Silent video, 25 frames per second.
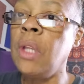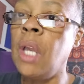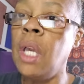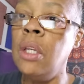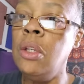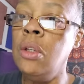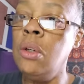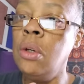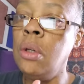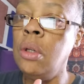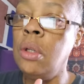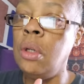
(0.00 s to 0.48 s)

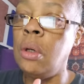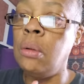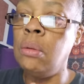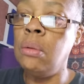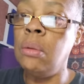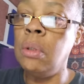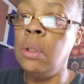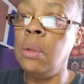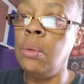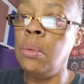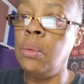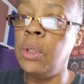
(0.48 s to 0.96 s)
And you, you know,
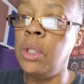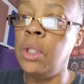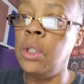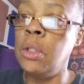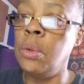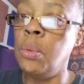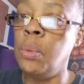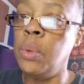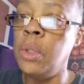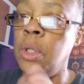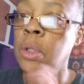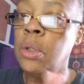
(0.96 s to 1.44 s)
when
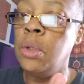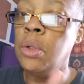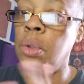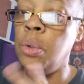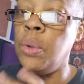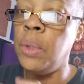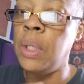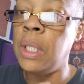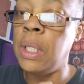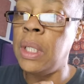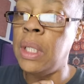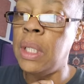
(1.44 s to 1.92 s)
you when you're
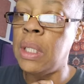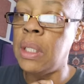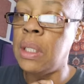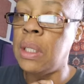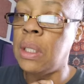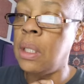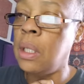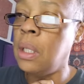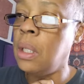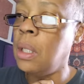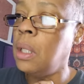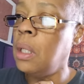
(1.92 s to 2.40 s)
doing
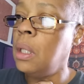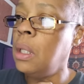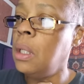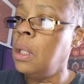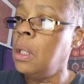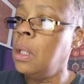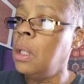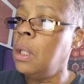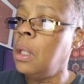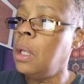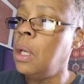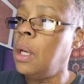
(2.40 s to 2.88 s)
this,
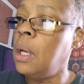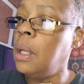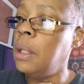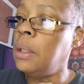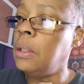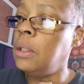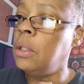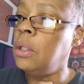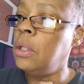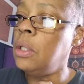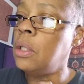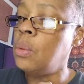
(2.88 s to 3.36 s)
Uh,
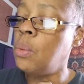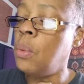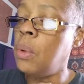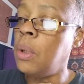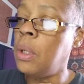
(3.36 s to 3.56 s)
you just